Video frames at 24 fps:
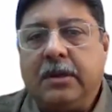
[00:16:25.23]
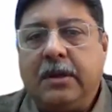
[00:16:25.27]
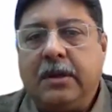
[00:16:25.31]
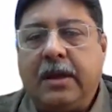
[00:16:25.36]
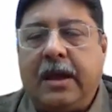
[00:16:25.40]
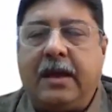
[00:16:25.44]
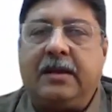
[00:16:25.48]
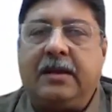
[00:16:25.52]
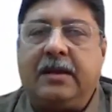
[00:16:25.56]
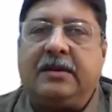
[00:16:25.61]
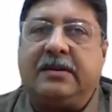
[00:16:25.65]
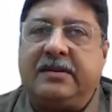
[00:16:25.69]

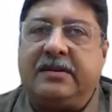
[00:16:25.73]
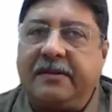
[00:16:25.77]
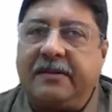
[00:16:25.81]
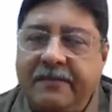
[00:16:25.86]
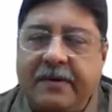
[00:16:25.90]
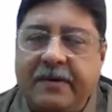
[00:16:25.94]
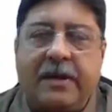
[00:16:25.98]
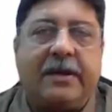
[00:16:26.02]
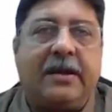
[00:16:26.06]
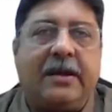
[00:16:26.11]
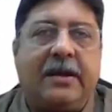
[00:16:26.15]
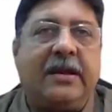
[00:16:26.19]
and
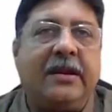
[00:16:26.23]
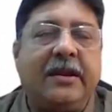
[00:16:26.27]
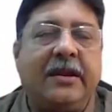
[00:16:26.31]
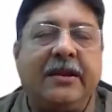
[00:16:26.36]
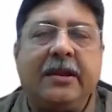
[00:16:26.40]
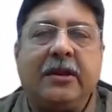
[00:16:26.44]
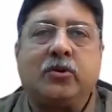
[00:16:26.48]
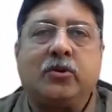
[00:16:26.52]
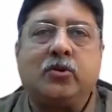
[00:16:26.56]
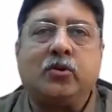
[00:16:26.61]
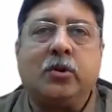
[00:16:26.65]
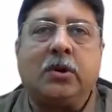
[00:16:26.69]
definitely
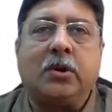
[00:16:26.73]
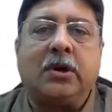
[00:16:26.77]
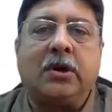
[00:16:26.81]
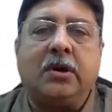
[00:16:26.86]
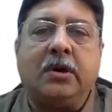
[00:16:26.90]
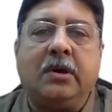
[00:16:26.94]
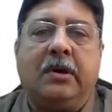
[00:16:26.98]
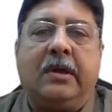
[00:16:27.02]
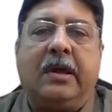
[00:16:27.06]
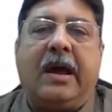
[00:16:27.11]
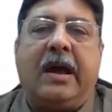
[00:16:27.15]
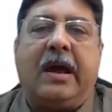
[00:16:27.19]
leading to
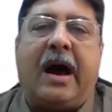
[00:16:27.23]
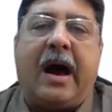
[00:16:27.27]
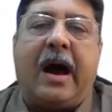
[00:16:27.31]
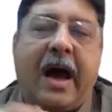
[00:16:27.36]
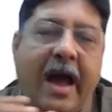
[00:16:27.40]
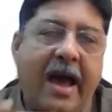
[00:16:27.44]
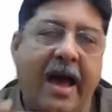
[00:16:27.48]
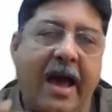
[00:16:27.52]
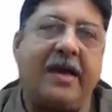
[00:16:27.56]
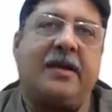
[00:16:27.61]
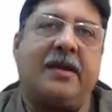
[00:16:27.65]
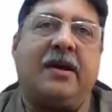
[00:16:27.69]
a
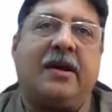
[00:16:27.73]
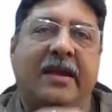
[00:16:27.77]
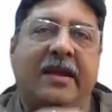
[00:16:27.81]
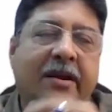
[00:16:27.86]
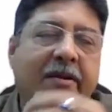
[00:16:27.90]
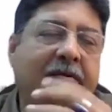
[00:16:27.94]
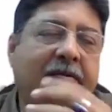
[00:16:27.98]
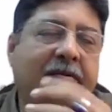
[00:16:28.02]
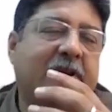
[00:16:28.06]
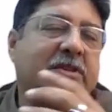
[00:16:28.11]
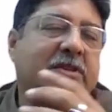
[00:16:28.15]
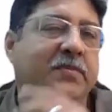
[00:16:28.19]
higher and
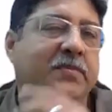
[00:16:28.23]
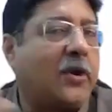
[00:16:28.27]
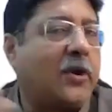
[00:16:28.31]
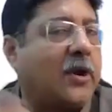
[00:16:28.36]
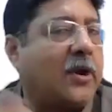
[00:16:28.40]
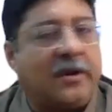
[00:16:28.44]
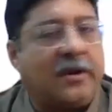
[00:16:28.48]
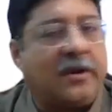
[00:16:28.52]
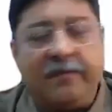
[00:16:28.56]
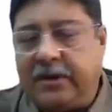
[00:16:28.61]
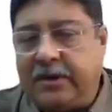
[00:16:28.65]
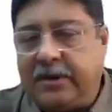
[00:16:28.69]
increased
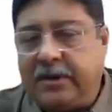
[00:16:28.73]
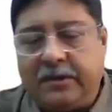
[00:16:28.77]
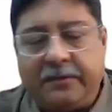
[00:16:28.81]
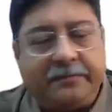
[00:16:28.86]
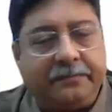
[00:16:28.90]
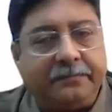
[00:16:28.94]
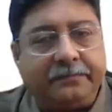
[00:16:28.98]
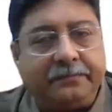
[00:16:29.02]
productivity.